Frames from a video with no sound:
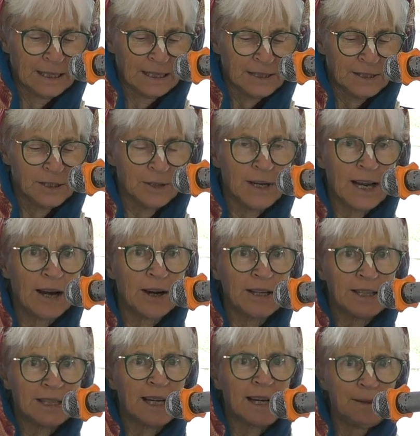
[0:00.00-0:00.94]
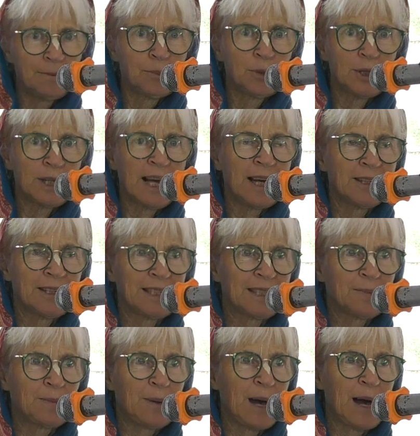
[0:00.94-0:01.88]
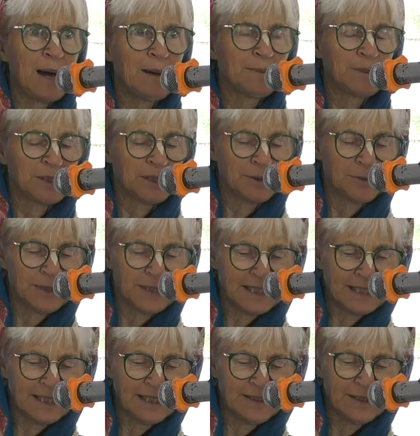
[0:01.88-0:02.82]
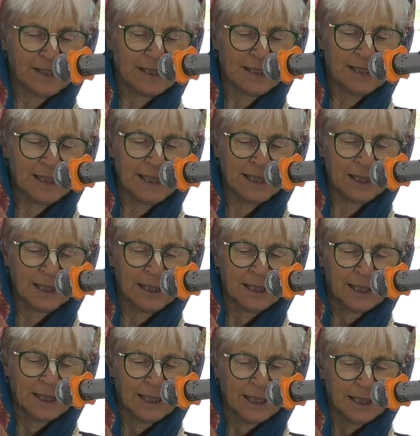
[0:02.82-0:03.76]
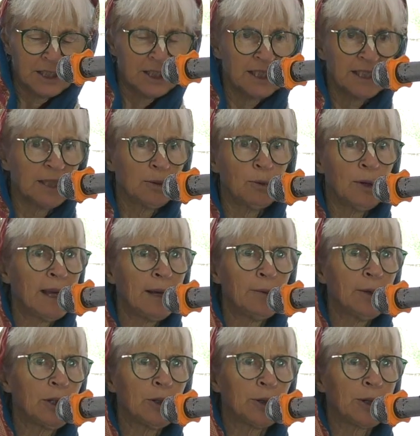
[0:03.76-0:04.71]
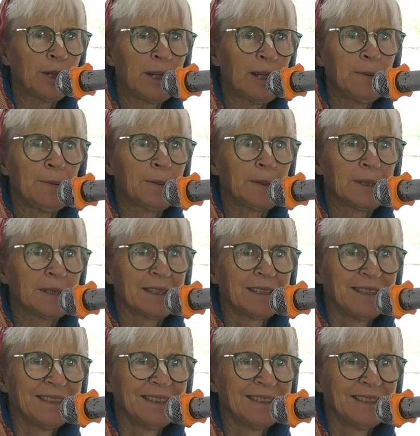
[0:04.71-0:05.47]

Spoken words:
So Narottama put out his palms to receive it. And then she said, where will you keep it?